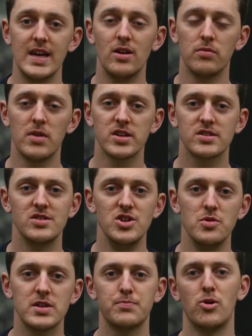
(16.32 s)
Elon Musk's
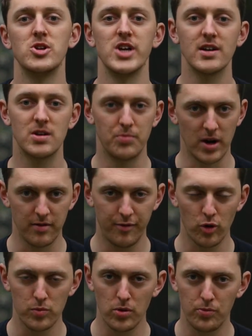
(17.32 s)
newest project to bring
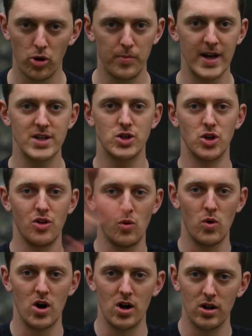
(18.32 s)
affordable broadband to the
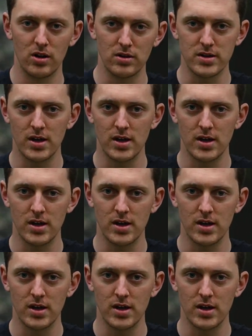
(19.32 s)
world.